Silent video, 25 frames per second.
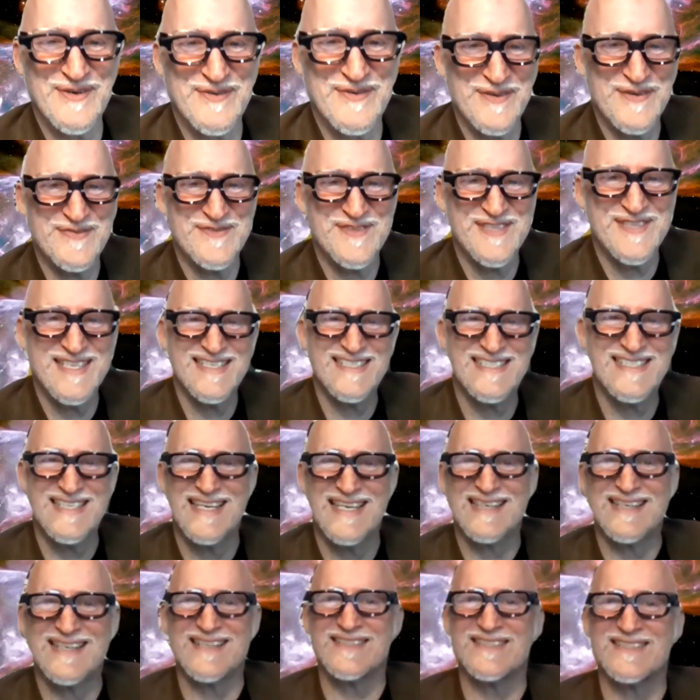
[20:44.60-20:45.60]
for 15
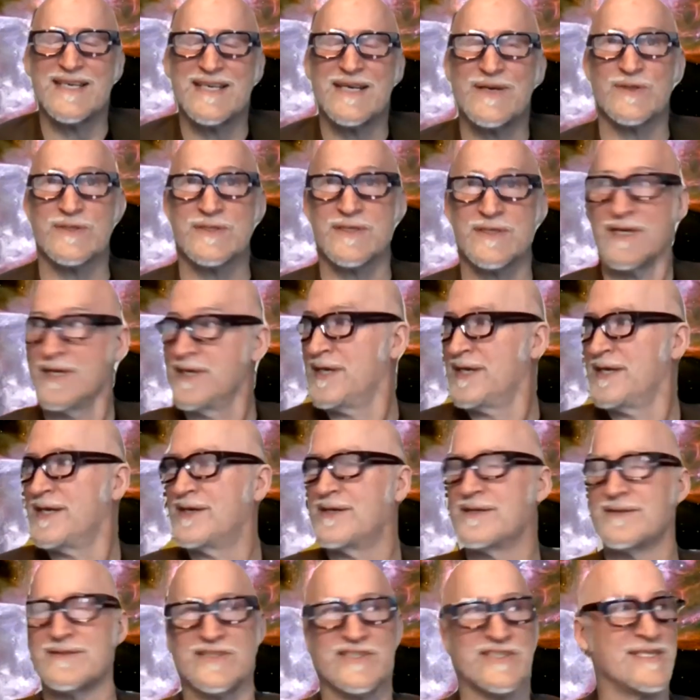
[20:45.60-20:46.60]
seconds, I was,
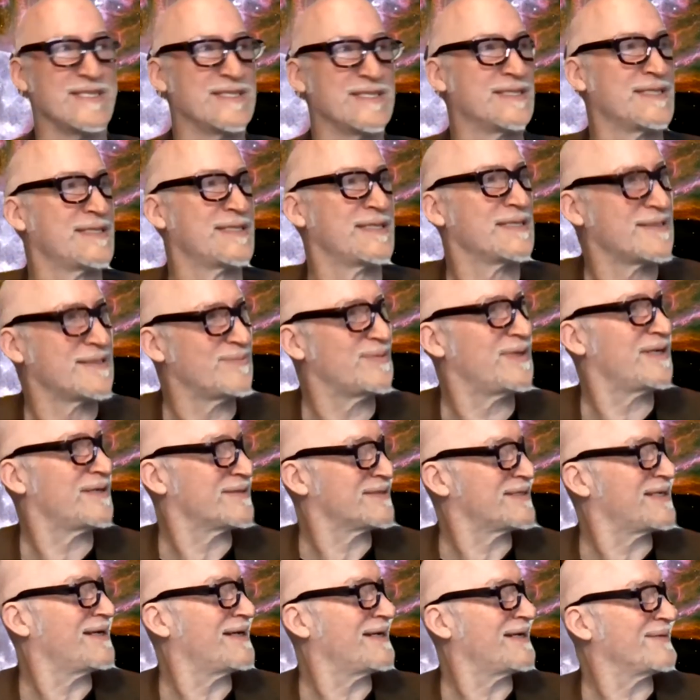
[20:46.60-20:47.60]
Jesus, it's about
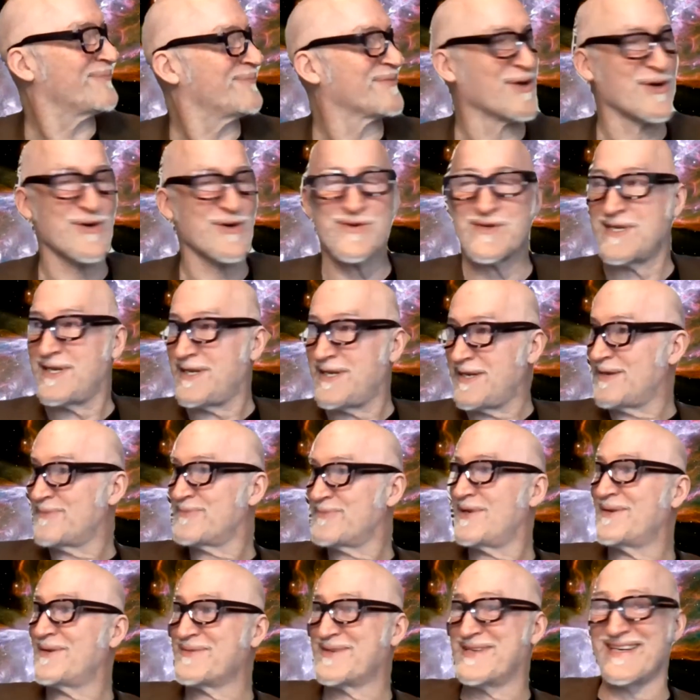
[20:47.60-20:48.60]
time. Okay, I'm,
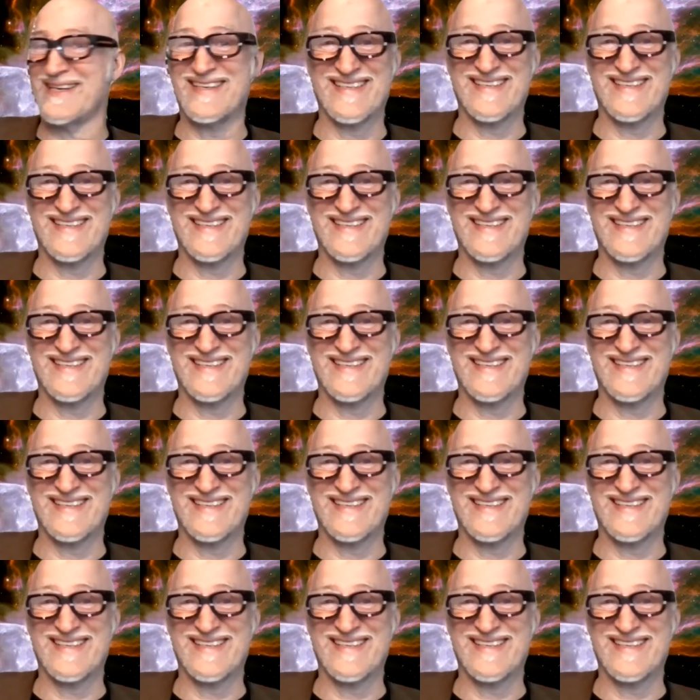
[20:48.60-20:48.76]
I'm